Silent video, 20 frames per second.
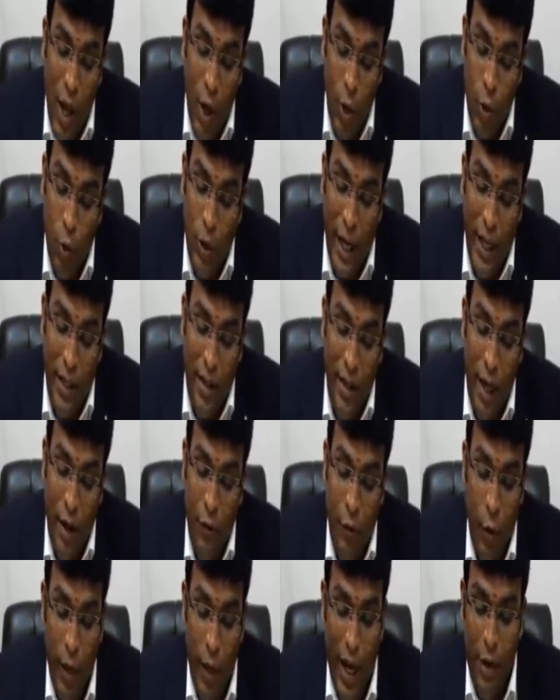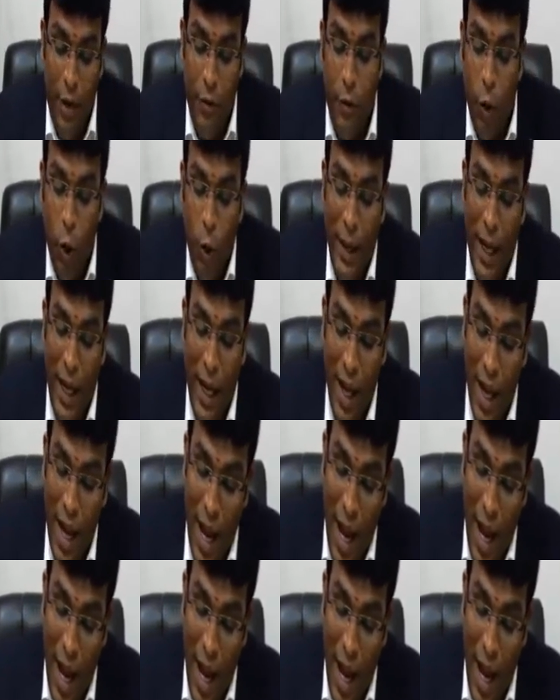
Rule 89.4A and 4B.